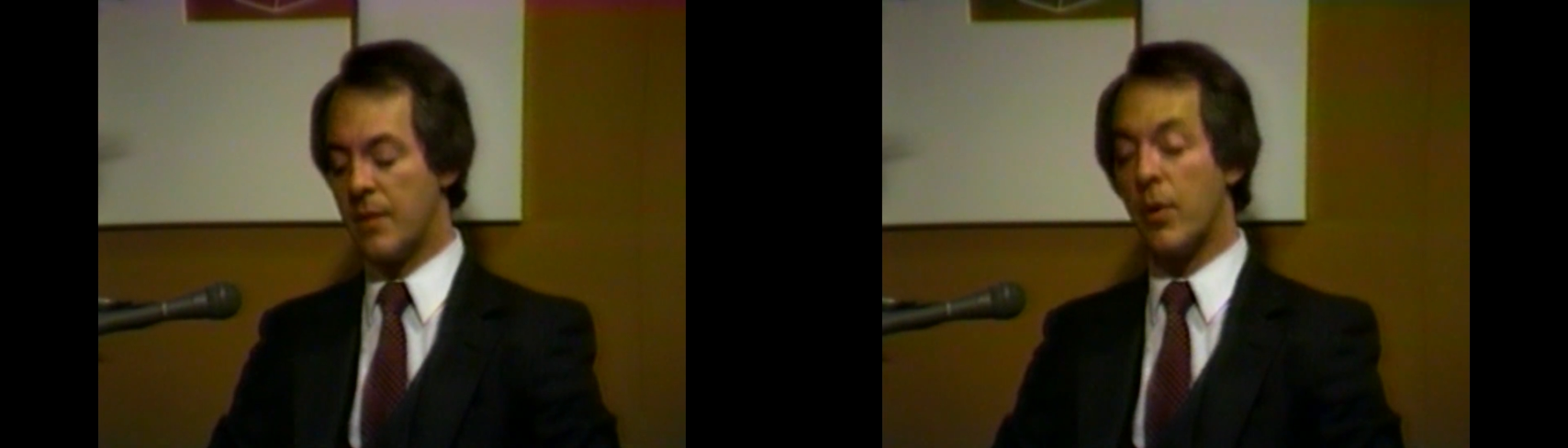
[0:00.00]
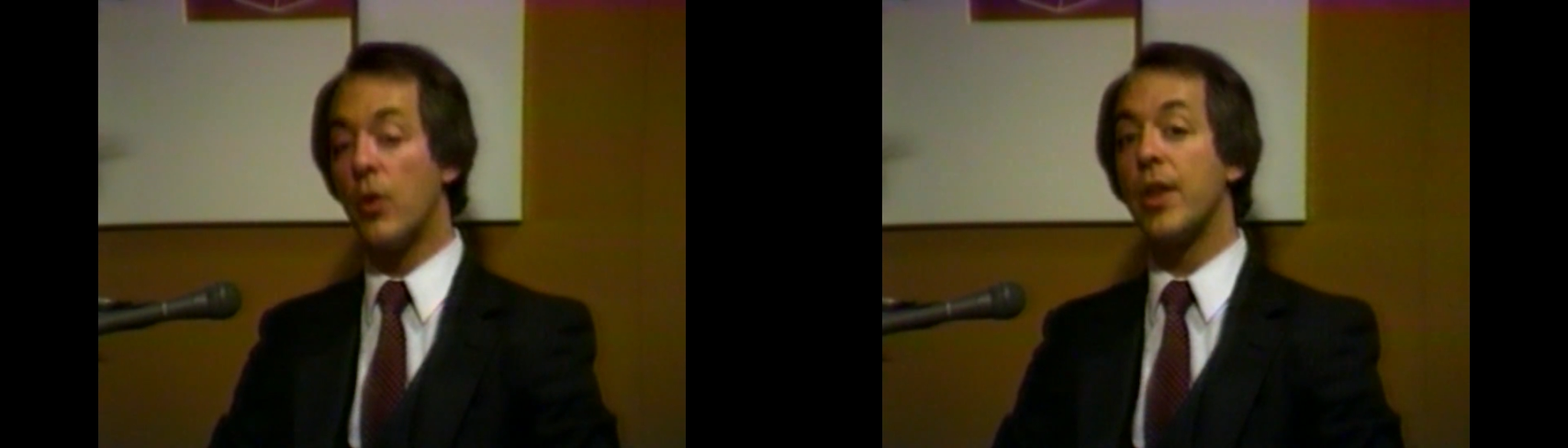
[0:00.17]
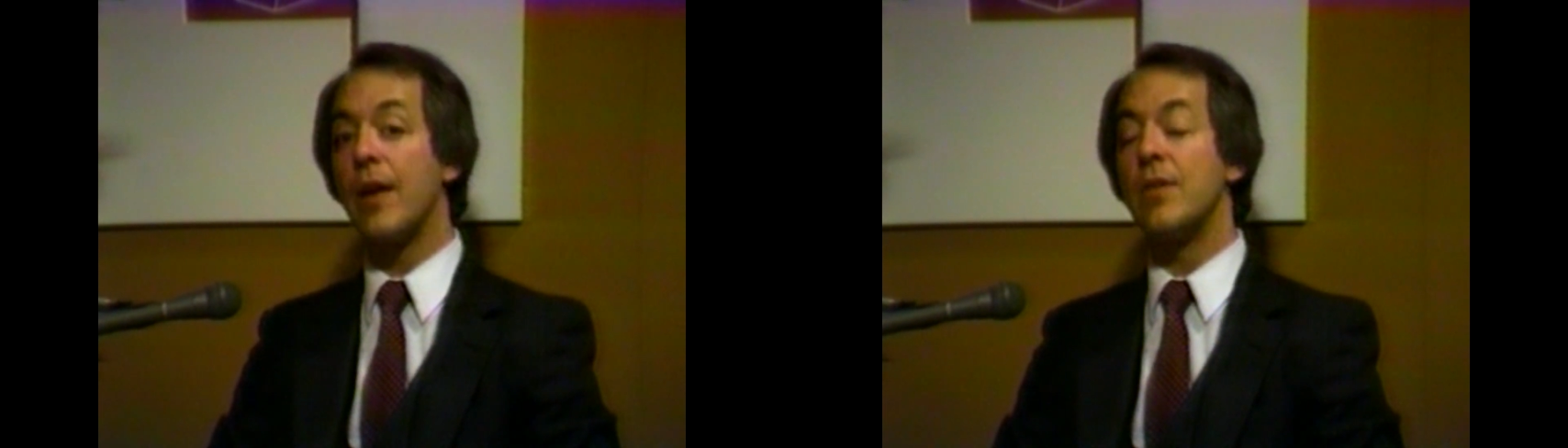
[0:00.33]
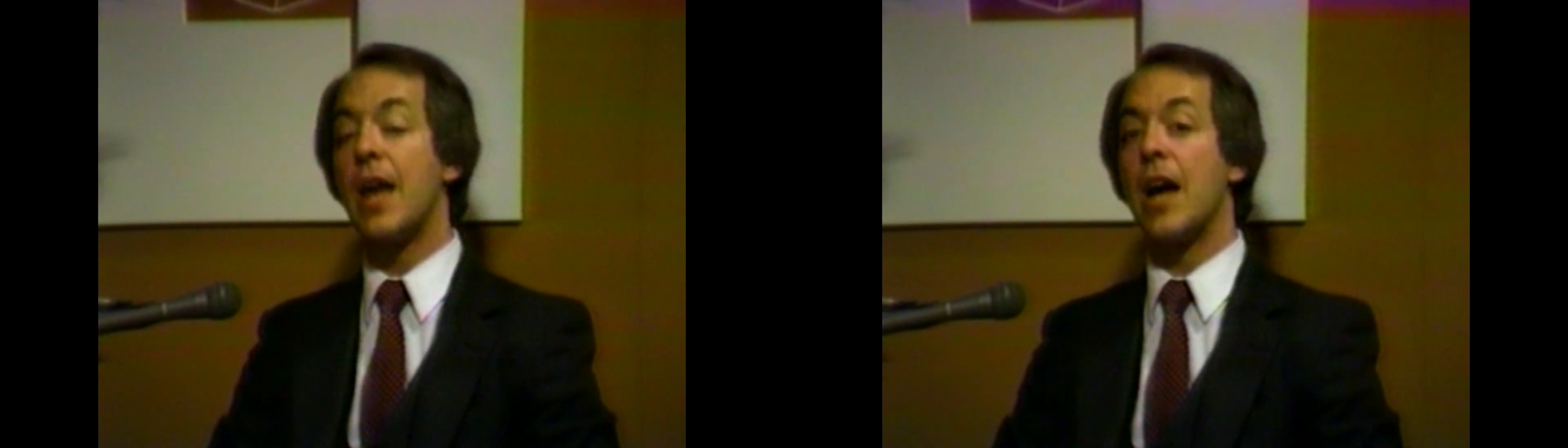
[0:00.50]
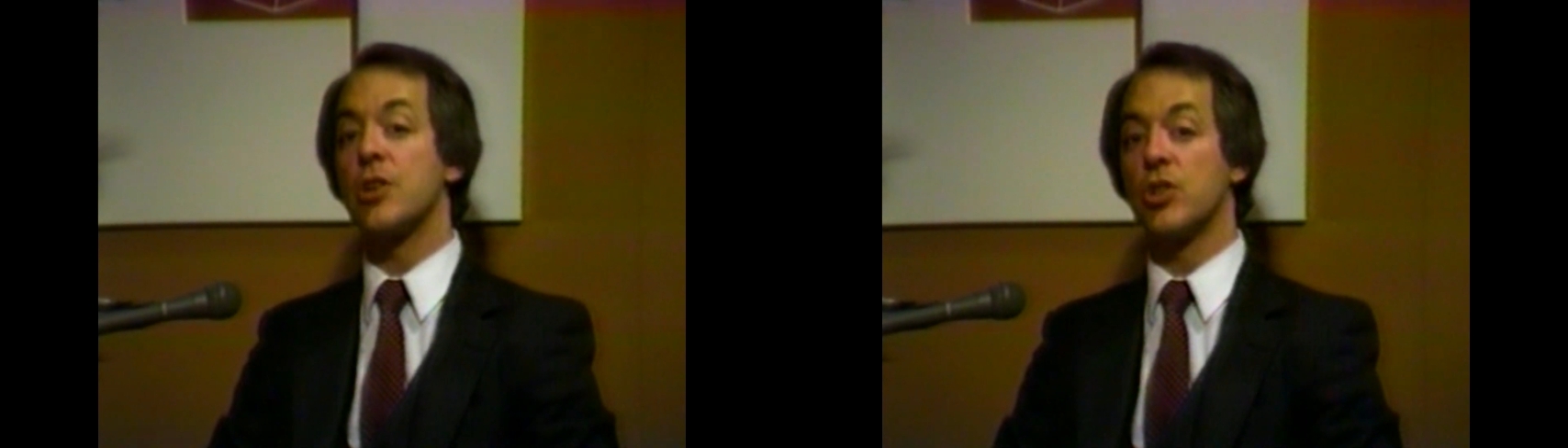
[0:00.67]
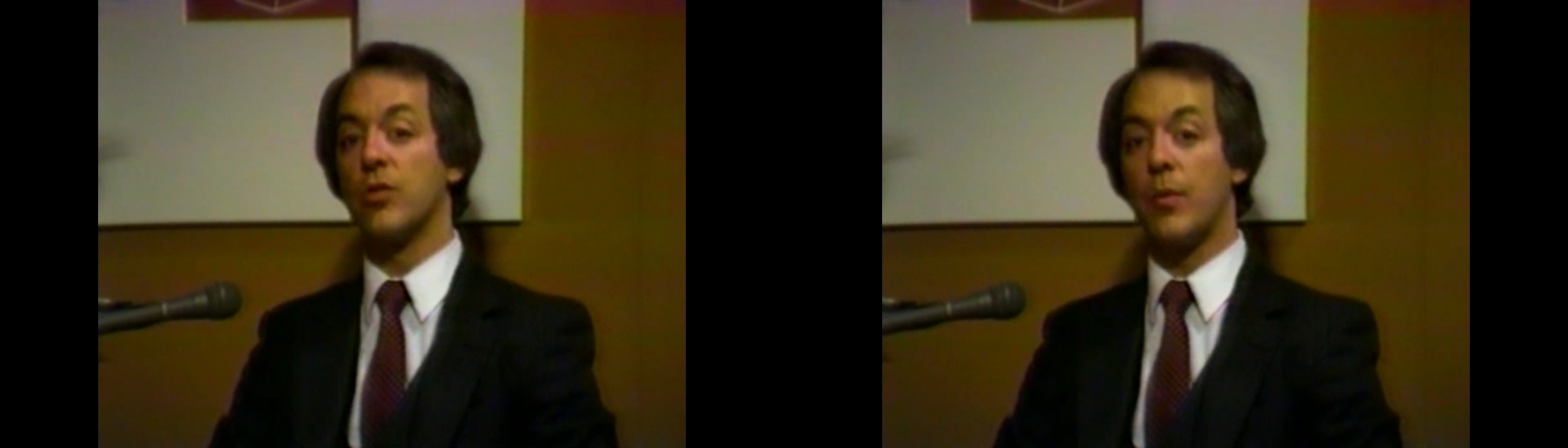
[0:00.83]
Both have
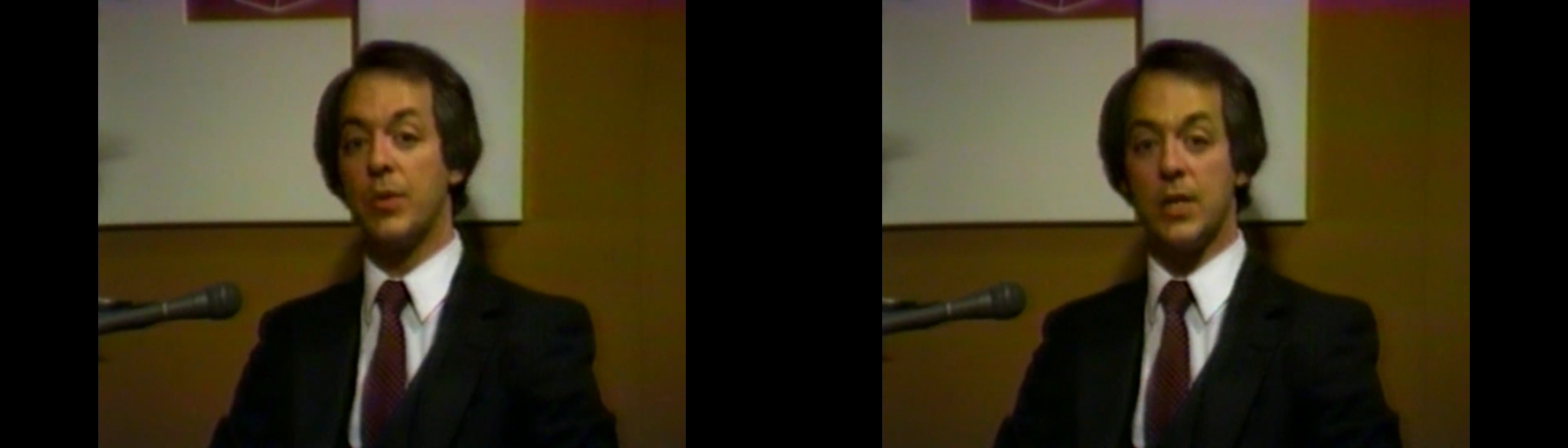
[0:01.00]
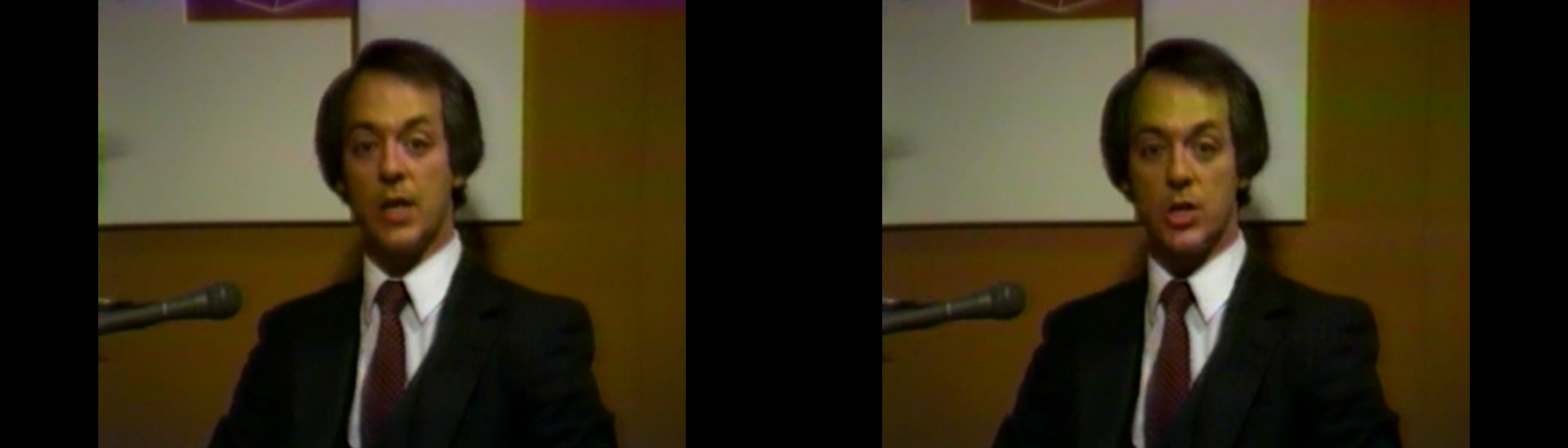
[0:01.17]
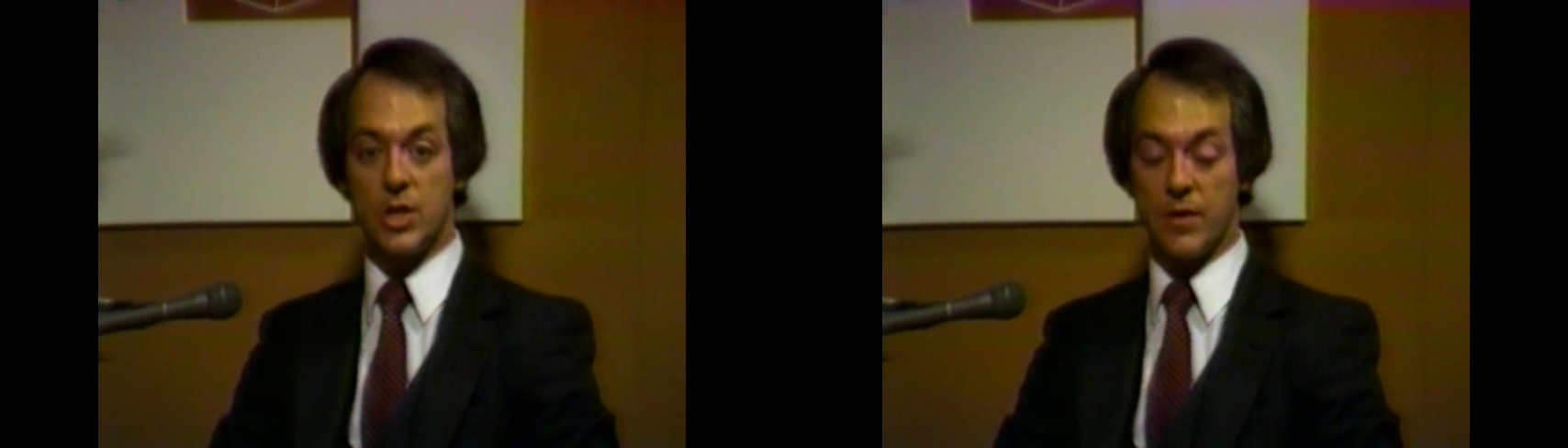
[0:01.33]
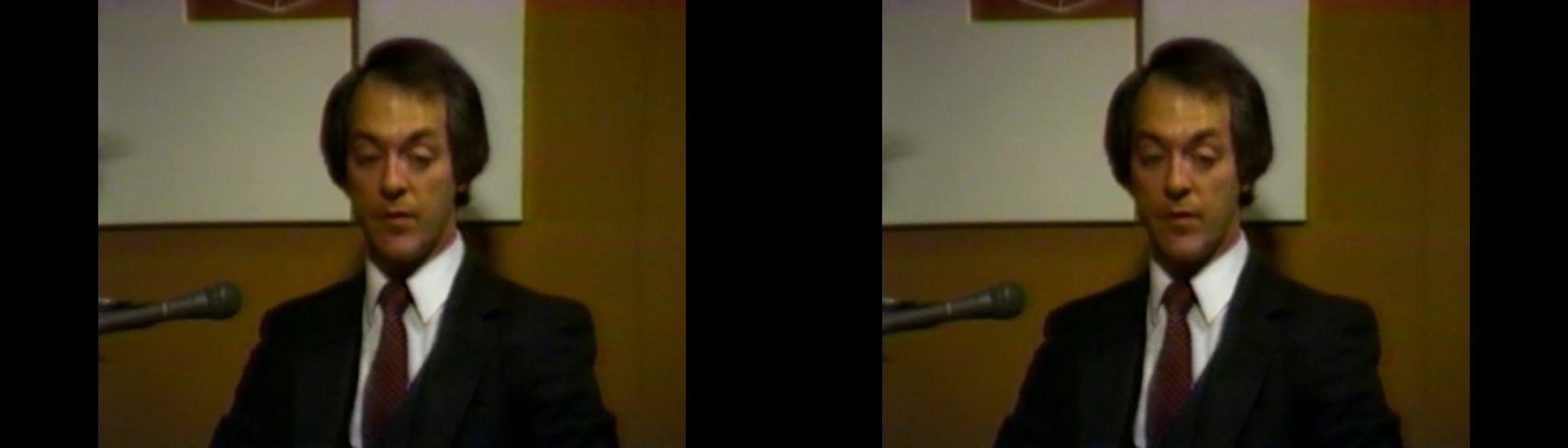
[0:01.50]
national reputations,